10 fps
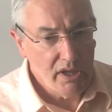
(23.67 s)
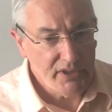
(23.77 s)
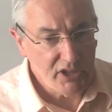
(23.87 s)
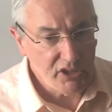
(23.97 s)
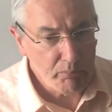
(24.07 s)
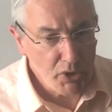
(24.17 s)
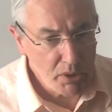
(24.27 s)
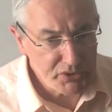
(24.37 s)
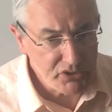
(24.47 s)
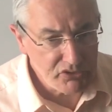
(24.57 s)
that the
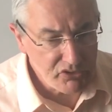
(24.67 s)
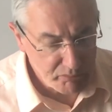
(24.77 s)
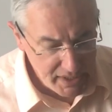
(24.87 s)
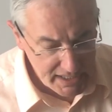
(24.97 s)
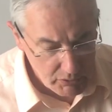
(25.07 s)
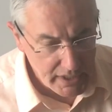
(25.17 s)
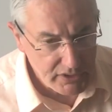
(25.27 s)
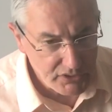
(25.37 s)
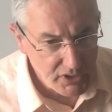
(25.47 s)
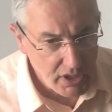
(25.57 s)
purposes of piano
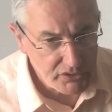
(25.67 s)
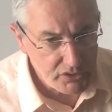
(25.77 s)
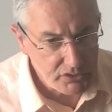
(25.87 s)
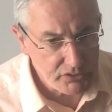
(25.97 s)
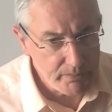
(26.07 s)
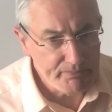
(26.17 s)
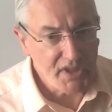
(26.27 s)
exercises